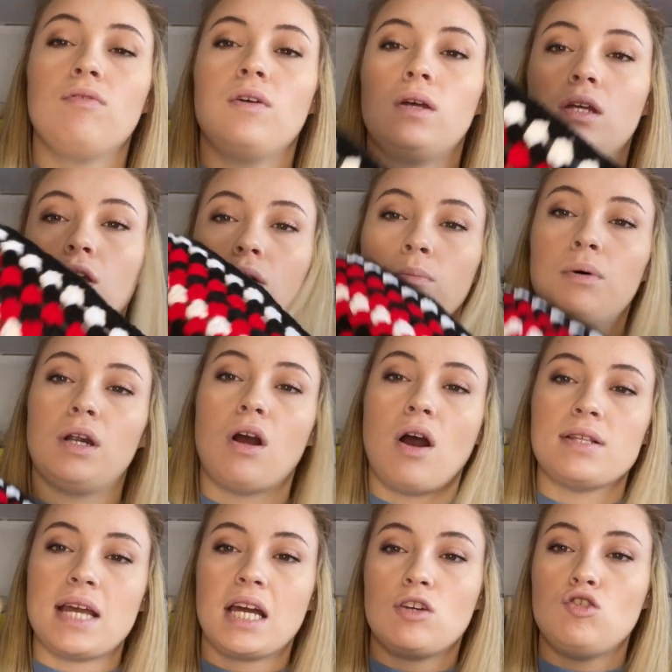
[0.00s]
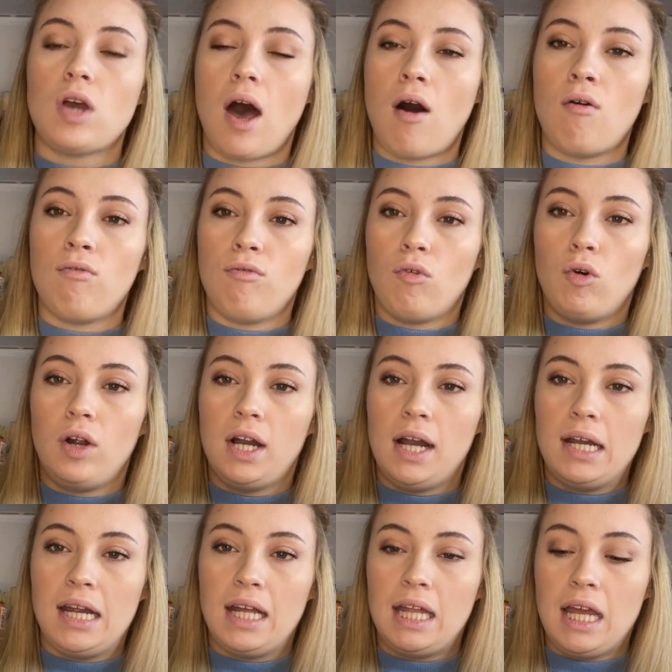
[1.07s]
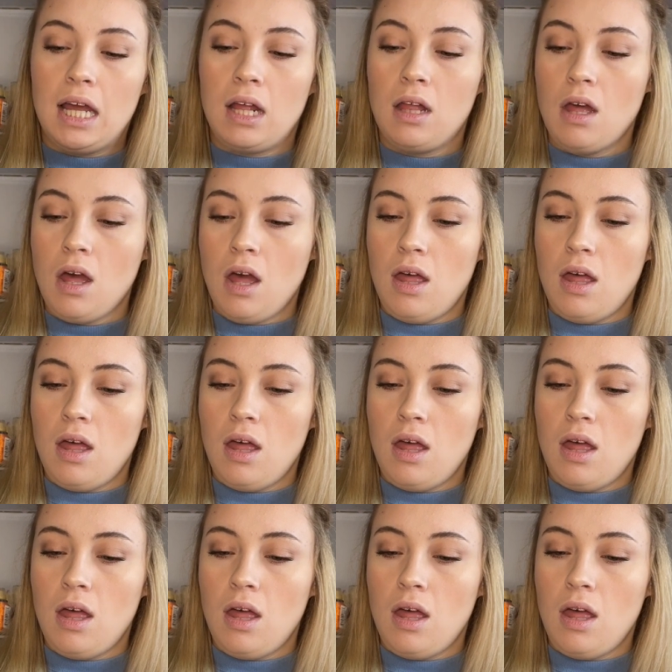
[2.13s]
You could put it on like a shelf or anything